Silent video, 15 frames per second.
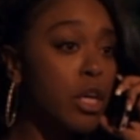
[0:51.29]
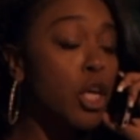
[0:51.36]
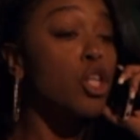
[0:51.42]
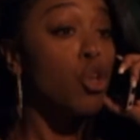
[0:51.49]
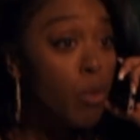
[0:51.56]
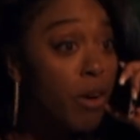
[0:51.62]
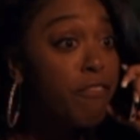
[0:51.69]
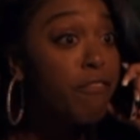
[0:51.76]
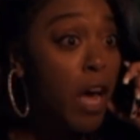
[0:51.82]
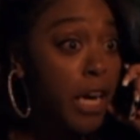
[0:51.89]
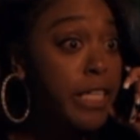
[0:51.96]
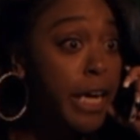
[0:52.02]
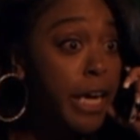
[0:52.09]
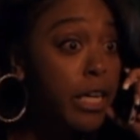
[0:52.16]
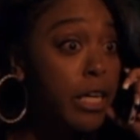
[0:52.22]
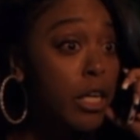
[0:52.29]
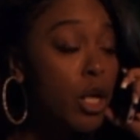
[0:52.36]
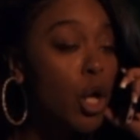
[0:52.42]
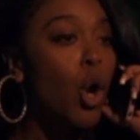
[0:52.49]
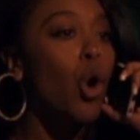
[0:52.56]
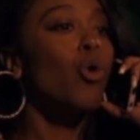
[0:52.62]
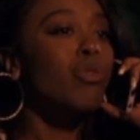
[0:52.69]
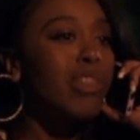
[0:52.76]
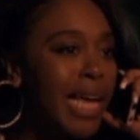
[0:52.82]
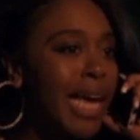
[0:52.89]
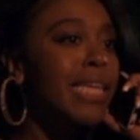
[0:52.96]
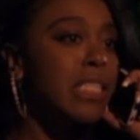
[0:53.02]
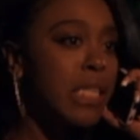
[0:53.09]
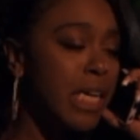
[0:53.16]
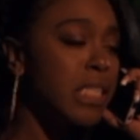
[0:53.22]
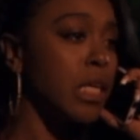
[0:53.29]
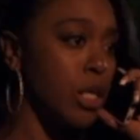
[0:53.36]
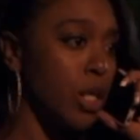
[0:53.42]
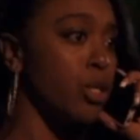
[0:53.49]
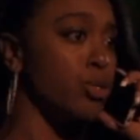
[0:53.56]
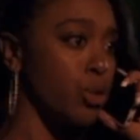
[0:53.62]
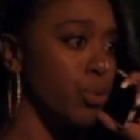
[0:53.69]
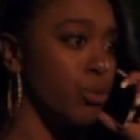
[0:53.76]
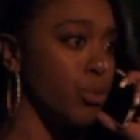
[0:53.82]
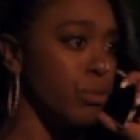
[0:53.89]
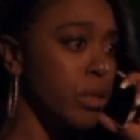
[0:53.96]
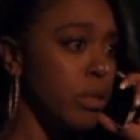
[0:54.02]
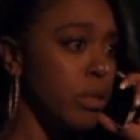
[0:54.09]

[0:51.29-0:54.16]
You a fuck nigga who thinks he's a good dude.